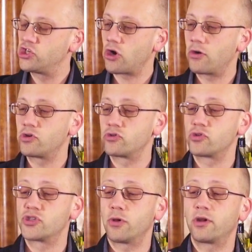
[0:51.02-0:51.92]
chargers or
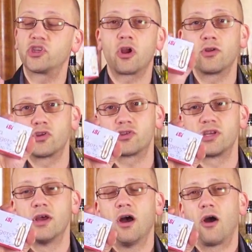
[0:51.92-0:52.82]
soda
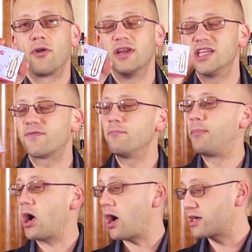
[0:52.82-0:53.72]
chargers are in a different
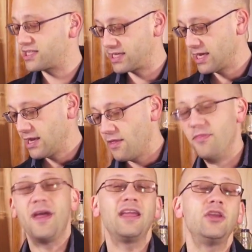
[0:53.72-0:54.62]
box.
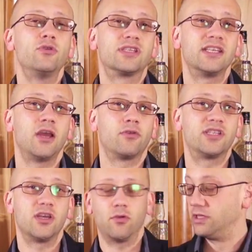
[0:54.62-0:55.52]
They use
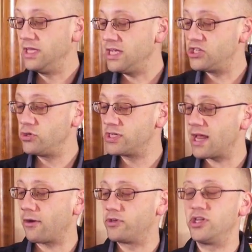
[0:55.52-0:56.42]
CO2. These use
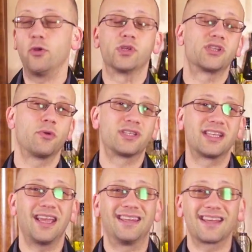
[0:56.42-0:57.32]
NO2, so
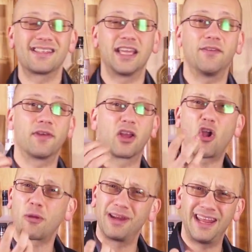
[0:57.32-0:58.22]
it doesn't give a
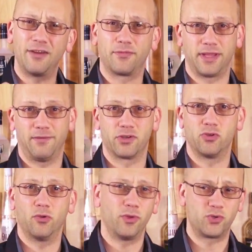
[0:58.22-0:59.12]
carbonated flavor
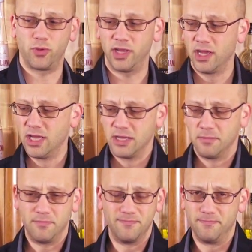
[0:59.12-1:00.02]
to it, which would
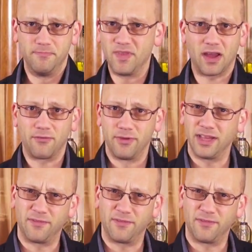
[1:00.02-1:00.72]
not really